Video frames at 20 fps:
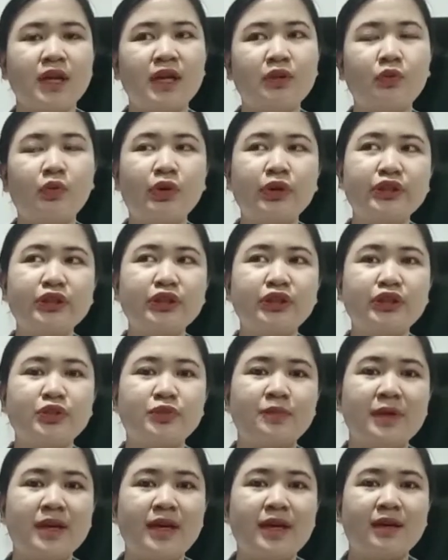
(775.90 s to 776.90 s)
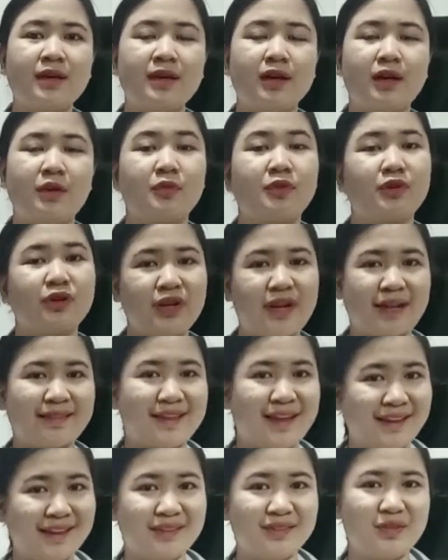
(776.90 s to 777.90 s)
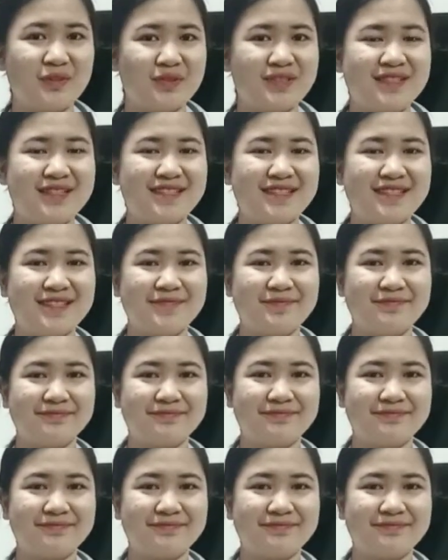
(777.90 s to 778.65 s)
in order to make correct diagnosis.